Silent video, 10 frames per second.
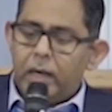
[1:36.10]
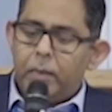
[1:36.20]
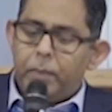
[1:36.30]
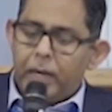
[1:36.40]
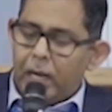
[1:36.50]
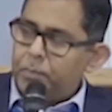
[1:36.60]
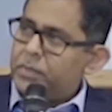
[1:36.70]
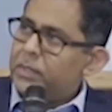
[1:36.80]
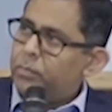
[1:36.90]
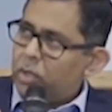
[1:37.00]

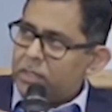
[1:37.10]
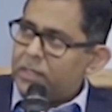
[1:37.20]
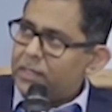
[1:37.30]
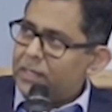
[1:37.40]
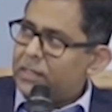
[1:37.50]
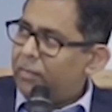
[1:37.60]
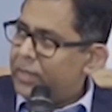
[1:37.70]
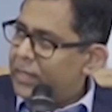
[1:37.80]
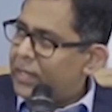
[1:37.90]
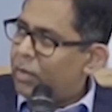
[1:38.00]
perhaps deposit rates
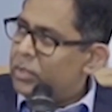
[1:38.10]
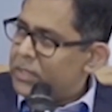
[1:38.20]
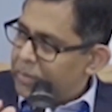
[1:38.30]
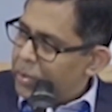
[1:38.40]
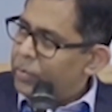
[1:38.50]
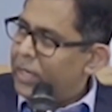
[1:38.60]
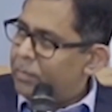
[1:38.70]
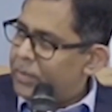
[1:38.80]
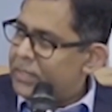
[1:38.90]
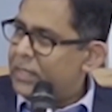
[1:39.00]
hovering around 7 to
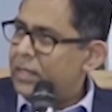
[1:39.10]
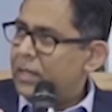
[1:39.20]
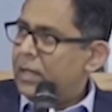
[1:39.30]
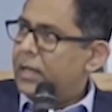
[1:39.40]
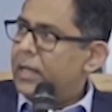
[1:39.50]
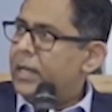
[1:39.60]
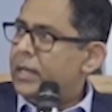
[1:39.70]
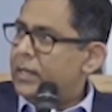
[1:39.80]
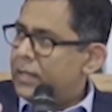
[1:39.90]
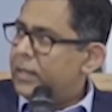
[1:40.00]
8%
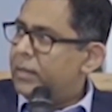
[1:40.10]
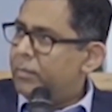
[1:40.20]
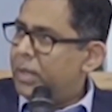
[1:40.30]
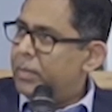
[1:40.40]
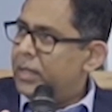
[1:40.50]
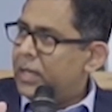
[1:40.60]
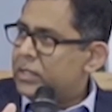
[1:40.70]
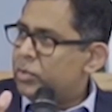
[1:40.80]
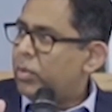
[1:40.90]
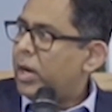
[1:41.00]
in maybe
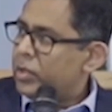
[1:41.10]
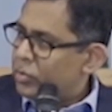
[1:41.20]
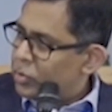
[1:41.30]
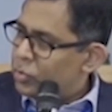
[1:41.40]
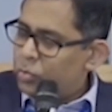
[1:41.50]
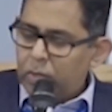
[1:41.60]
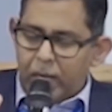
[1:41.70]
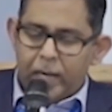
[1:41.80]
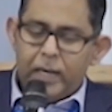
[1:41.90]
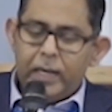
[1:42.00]
next quarter or two,
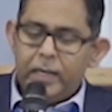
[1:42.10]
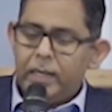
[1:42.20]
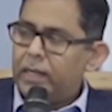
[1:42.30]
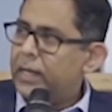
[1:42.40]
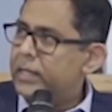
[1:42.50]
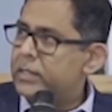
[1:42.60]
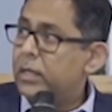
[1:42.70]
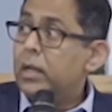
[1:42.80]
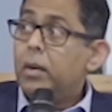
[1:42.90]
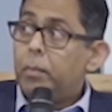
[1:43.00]
and lending rates
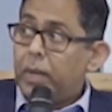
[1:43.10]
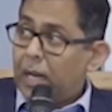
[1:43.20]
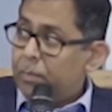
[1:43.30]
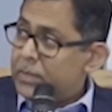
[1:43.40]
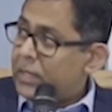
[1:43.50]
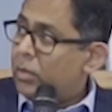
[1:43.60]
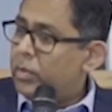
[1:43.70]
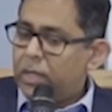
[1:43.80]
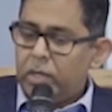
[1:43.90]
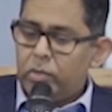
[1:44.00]
perhaps
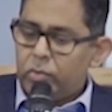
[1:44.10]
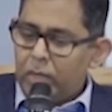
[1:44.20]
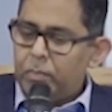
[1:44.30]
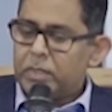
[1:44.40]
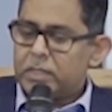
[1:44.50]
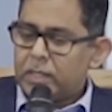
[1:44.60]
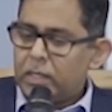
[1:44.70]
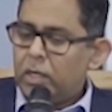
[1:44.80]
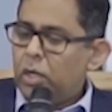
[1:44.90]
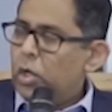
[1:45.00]
around 10 to 12%.
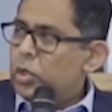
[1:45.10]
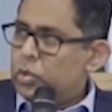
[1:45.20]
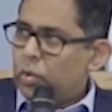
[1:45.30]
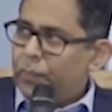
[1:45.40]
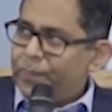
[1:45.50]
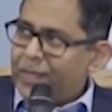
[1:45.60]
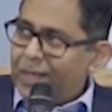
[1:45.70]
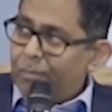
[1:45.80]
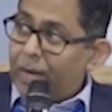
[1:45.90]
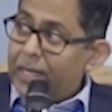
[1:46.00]
So
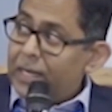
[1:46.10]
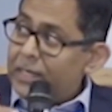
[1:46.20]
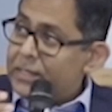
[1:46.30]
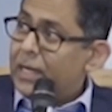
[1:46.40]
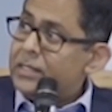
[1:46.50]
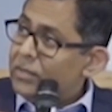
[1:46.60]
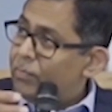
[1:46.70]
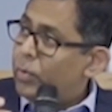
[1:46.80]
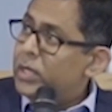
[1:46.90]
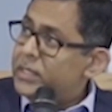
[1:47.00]
by any chance, if
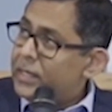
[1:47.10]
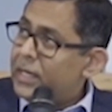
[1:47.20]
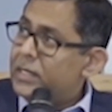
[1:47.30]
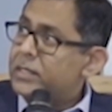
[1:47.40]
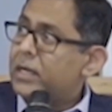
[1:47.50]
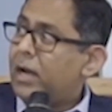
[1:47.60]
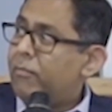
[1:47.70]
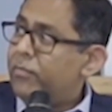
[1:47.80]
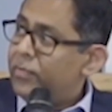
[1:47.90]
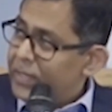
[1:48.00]
policy rates
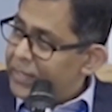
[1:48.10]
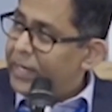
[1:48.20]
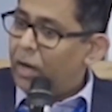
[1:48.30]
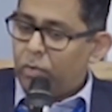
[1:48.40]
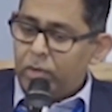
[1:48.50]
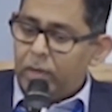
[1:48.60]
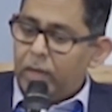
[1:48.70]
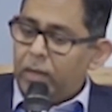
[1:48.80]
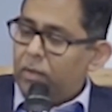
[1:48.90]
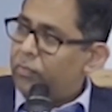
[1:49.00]
come further down
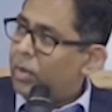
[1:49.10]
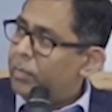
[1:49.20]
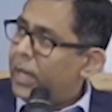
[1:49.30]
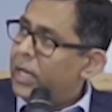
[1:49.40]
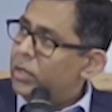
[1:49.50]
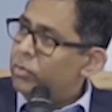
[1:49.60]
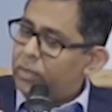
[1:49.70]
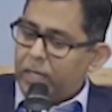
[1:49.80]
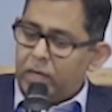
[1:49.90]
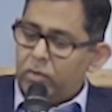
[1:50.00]
from 9 to
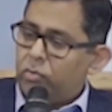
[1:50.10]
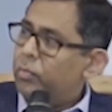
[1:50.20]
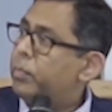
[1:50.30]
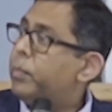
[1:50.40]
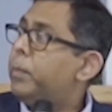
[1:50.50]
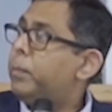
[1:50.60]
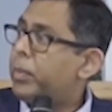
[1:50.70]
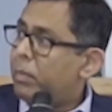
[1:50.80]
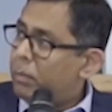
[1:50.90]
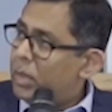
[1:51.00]
10 to
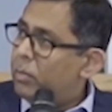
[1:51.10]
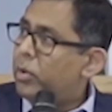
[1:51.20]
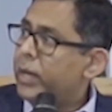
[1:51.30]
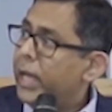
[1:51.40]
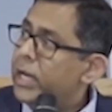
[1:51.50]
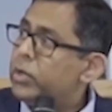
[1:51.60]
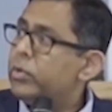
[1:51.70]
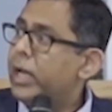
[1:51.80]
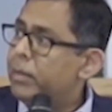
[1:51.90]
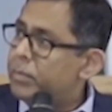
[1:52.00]
probably about 8 to
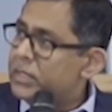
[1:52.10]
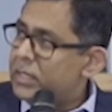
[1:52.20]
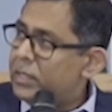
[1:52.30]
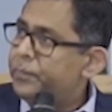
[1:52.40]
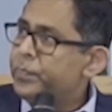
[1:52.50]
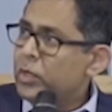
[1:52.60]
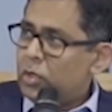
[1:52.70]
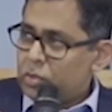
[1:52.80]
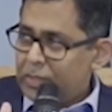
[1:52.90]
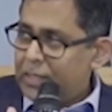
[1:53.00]
9%.
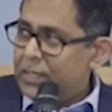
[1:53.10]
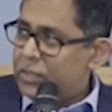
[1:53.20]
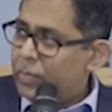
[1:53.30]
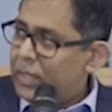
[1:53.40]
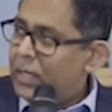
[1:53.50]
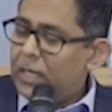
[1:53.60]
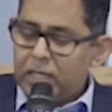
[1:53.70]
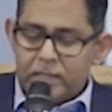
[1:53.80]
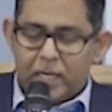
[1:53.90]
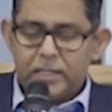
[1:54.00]
So then this will
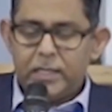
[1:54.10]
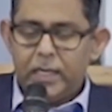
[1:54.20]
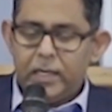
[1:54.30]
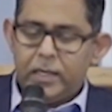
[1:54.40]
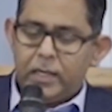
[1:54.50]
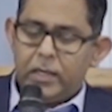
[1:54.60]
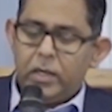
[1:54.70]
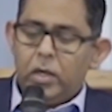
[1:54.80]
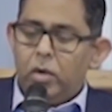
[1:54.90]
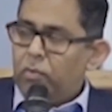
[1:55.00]
sustain
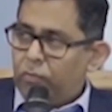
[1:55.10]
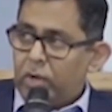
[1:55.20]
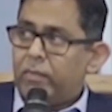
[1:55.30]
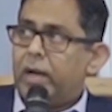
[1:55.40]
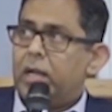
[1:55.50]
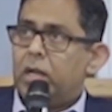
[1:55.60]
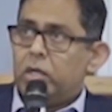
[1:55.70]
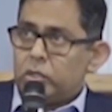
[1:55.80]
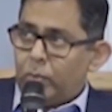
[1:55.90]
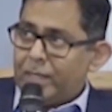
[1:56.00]
for a while.
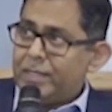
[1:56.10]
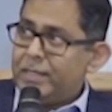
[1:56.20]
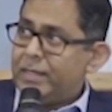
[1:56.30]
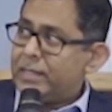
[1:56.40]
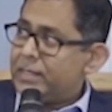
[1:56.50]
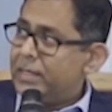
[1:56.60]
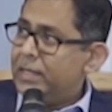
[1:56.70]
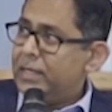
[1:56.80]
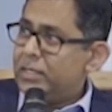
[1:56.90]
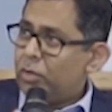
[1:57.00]
So what is
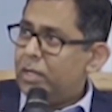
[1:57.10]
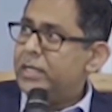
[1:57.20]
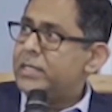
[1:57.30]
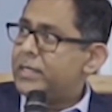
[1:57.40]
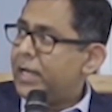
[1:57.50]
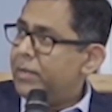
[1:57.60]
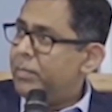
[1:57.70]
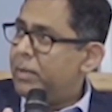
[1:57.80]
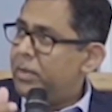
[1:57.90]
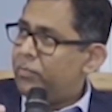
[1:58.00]
interesting is all this time,
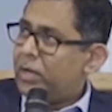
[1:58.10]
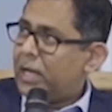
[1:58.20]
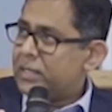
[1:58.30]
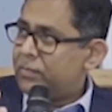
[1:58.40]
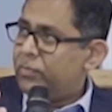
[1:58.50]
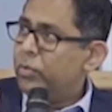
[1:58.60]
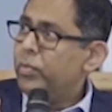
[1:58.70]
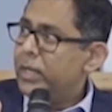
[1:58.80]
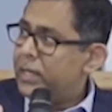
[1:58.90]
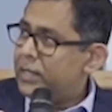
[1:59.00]
maybe for last few
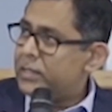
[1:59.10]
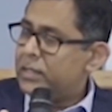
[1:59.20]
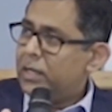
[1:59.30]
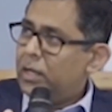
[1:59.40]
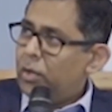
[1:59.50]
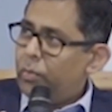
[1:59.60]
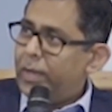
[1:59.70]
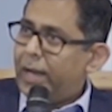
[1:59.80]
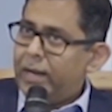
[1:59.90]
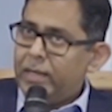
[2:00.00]
years,
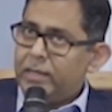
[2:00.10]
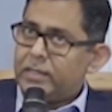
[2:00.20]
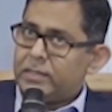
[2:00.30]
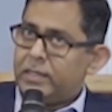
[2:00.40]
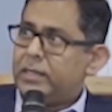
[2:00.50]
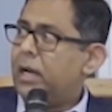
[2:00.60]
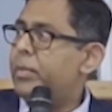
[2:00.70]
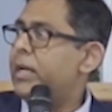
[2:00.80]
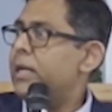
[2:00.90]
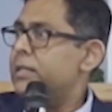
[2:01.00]
we had an interest rate
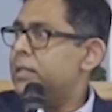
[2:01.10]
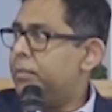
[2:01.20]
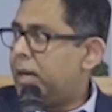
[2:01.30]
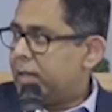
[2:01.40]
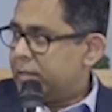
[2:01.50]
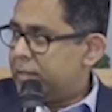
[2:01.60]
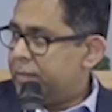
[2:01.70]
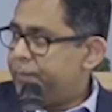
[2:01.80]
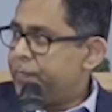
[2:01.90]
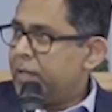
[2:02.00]
arbitrage in the market.
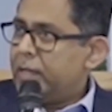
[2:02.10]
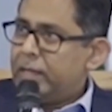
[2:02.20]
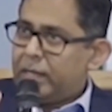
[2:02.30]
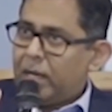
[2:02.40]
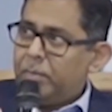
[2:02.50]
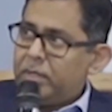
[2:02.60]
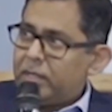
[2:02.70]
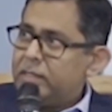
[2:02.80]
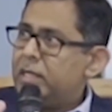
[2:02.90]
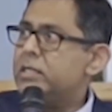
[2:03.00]
That
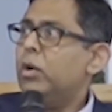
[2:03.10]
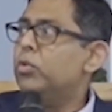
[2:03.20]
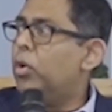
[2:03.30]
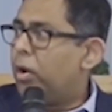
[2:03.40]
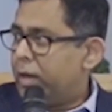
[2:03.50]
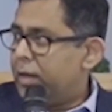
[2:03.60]
arbitrage has now gone